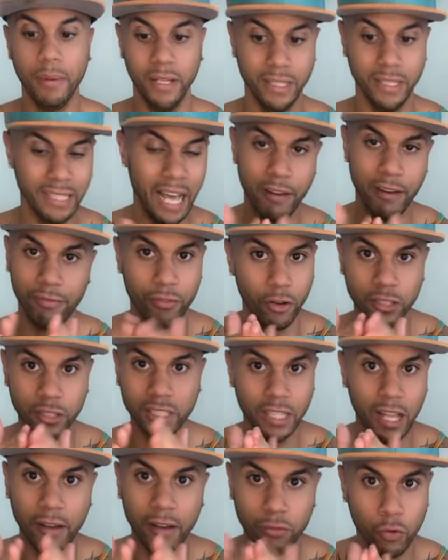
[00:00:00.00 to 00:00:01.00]
That first
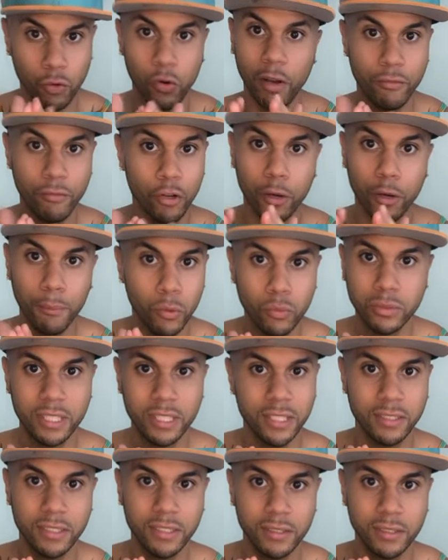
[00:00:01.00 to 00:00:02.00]
level of your immune
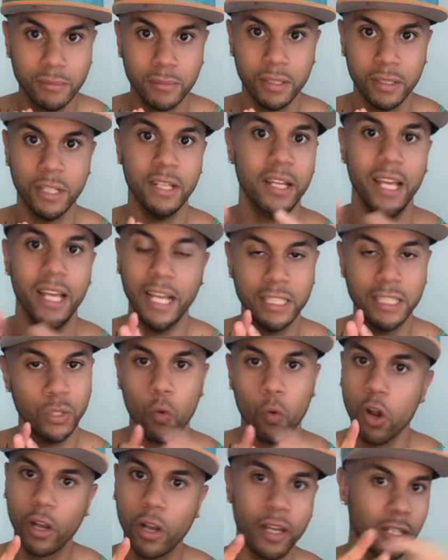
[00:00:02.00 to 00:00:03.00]
system isn't
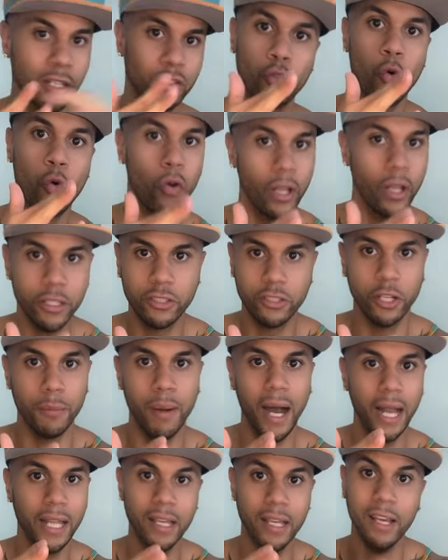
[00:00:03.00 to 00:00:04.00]
working. It's going into your
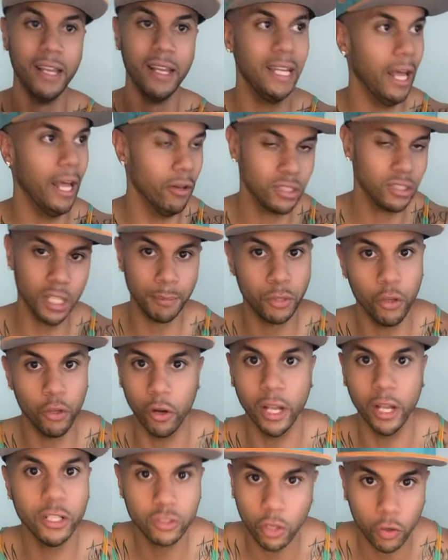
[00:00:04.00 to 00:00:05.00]
body. Now it's up to your
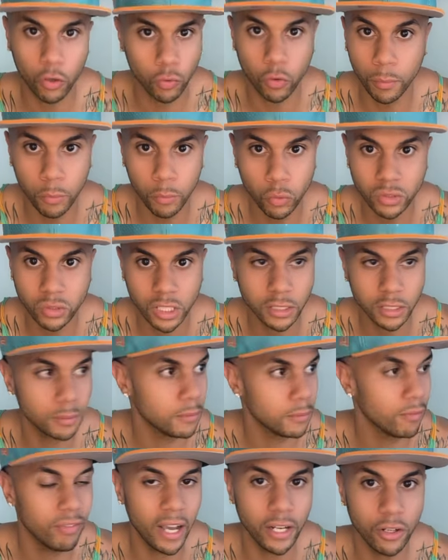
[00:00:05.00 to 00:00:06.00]
internal immune system to
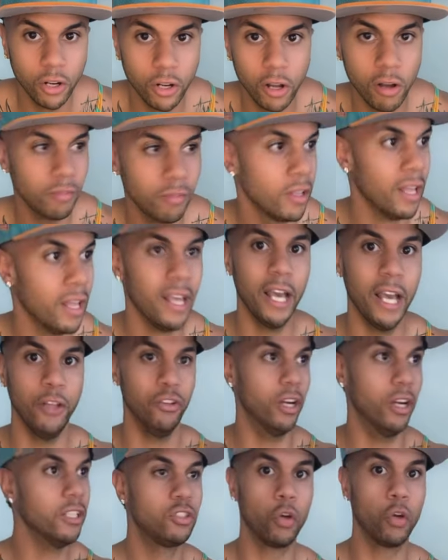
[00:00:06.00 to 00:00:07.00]
fight it off. And your
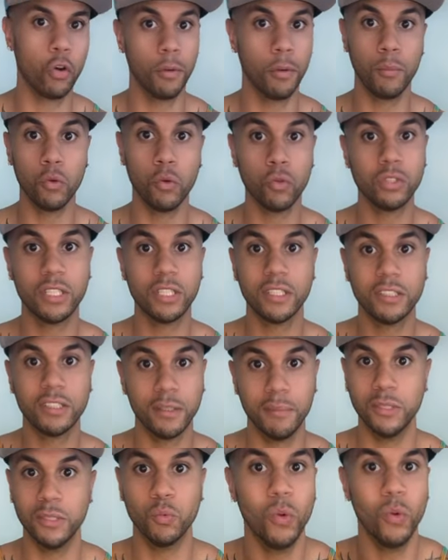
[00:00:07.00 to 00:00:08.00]
internal immune system
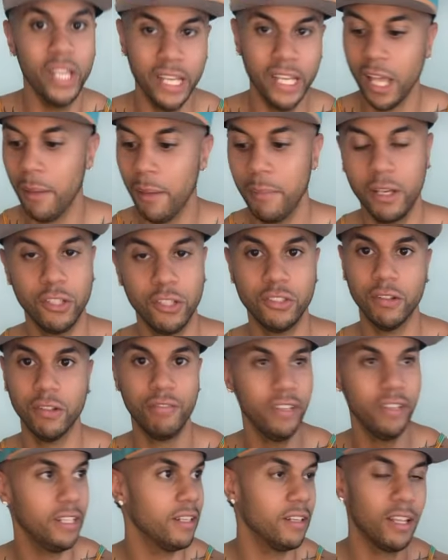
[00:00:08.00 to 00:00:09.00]
is weak because you're
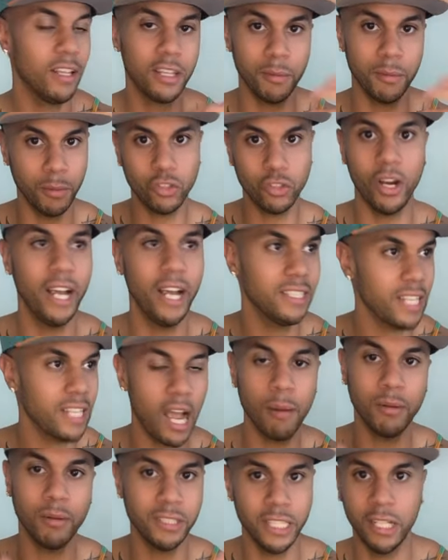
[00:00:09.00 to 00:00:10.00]
feeding it nothing but trash,
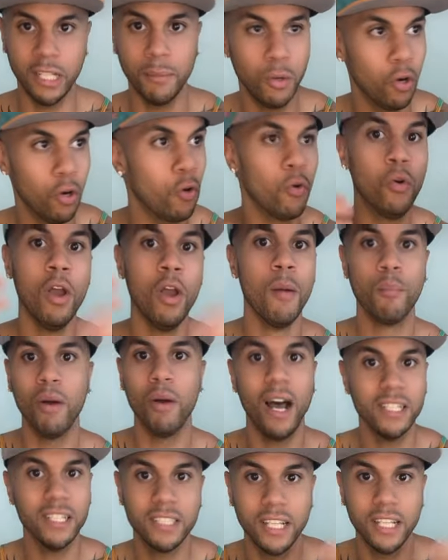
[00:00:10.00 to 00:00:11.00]
hybrid GMO,
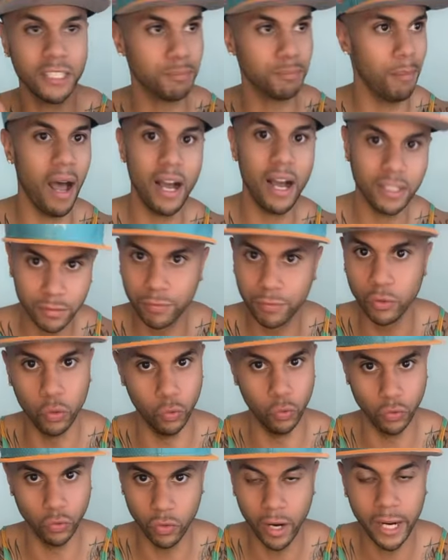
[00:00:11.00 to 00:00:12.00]
processed box
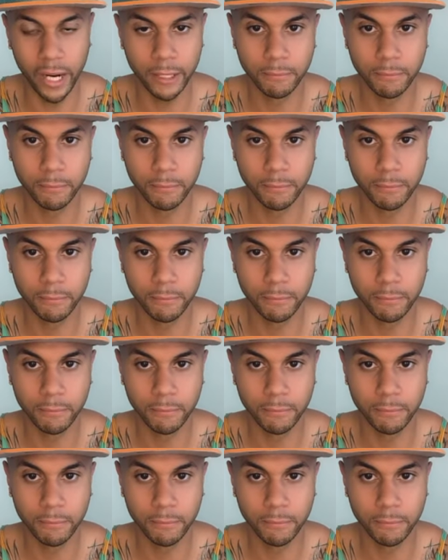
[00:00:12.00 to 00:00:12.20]
foods, right?